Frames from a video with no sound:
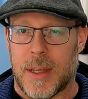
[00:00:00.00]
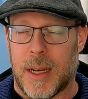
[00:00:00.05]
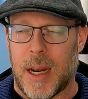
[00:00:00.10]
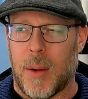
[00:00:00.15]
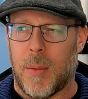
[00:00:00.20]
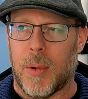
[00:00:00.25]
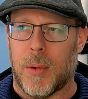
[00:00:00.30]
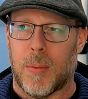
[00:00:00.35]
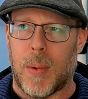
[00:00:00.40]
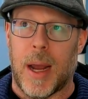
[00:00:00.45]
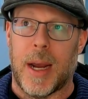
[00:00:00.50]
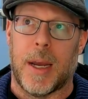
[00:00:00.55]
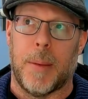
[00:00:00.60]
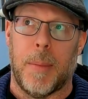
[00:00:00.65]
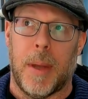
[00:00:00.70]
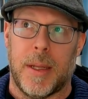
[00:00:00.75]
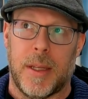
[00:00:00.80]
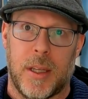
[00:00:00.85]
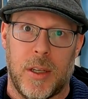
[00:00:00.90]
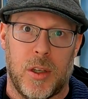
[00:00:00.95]
And I would
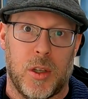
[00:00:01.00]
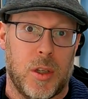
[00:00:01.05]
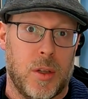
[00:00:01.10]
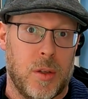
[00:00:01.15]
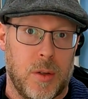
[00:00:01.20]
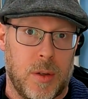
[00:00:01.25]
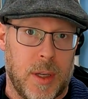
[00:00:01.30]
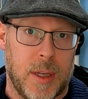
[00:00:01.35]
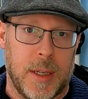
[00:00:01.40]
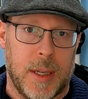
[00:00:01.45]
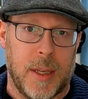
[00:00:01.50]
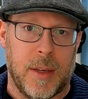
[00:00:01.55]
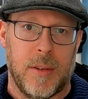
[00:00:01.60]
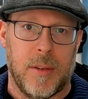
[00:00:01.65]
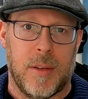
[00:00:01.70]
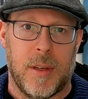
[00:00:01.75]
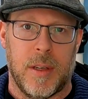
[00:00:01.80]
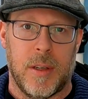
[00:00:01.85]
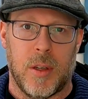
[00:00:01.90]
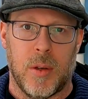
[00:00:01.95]
recommend to
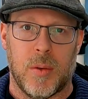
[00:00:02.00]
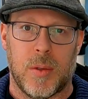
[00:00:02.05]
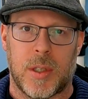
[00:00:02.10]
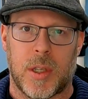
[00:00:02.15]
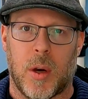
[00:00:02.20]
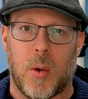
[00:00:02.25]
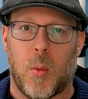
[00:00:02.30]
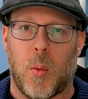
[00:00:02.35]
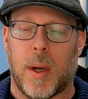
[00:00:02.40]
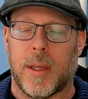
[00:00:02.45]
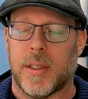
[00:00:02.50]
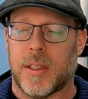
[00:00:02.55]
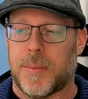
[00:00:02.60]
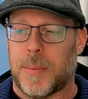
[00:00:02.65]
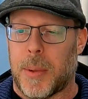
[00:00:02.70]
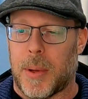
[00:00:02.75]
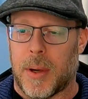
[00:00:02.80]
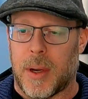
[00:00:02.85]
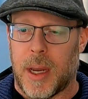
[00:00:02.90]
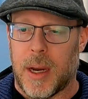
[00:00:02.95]
continue to do so once
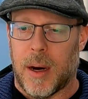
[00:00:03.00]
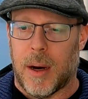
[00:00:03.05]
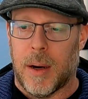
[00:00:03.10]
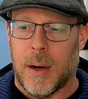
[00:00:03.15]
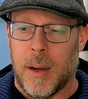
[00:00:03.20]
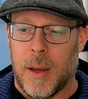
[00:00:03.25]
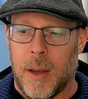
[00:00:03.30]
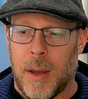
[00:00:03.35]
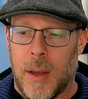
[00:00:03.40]
per year.